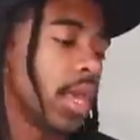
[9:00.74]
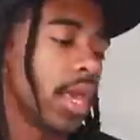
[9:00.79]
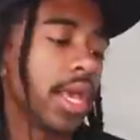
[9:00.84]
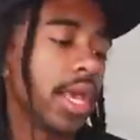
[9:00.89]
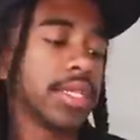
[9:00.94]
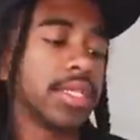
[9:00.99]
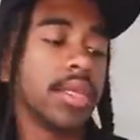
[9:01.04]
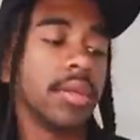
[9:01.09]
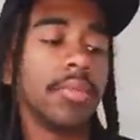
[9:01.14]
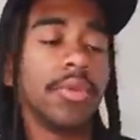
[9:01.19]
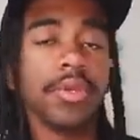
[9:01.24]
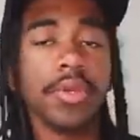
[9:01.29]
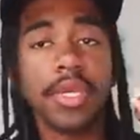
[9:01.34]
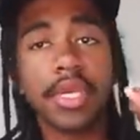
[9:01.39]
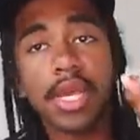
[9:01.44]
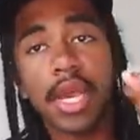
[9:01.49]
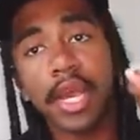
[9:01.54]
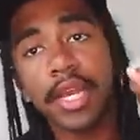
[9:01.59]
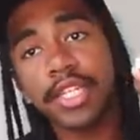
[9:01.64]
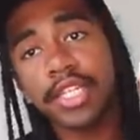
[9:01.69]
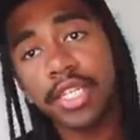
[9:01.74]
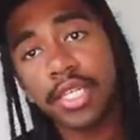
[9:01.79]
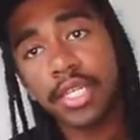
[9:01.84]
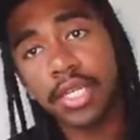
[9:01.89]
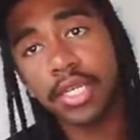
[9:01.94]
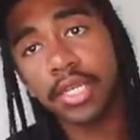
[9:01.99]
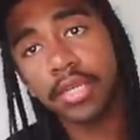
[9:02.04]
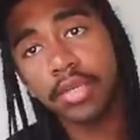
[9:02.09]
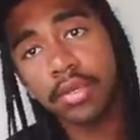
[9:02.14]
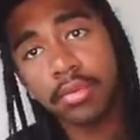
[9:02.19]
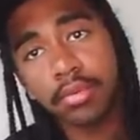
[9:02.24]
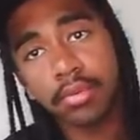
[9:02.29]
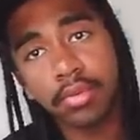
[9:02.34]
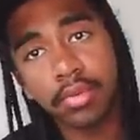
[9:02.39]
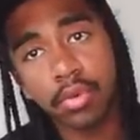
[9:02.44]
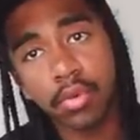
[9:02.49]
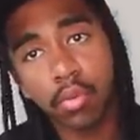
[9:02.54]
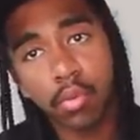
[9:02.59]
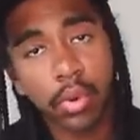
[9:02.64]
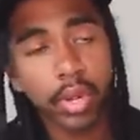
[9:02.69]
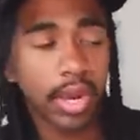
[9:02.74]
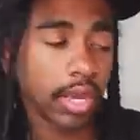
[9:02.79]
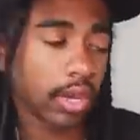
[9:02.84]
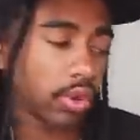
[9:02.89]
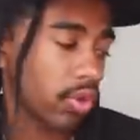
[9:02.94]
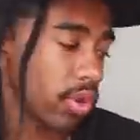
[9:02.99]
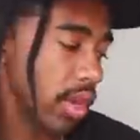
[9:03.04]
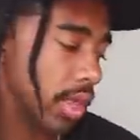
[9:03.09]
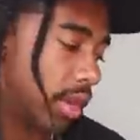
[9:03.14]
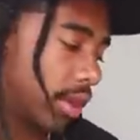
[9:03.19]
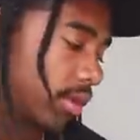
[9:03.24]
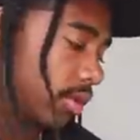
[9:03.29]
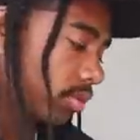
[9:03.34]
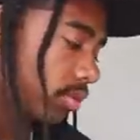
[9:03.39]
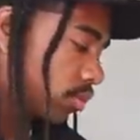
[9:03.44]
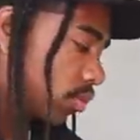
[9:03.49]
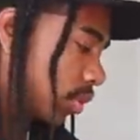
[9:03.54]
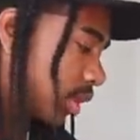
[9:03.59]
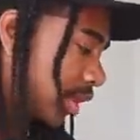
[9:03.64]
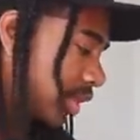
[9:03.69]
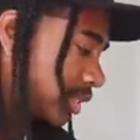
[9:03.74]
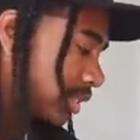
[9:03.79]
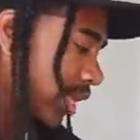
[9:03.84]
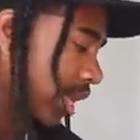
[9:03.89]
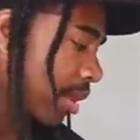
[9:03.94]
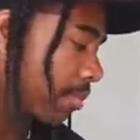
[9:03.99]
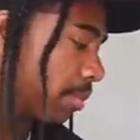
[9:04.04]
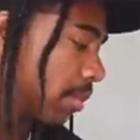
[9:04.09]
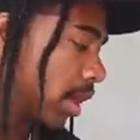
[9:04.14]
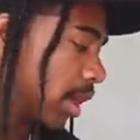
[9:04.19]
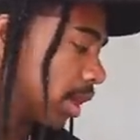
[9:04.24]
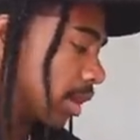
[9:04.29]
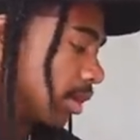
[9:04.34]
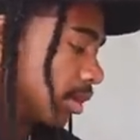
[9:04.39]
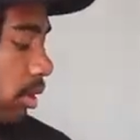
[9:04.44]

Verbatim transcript: jewelry as kind of like a focal point to their outfit. And what do I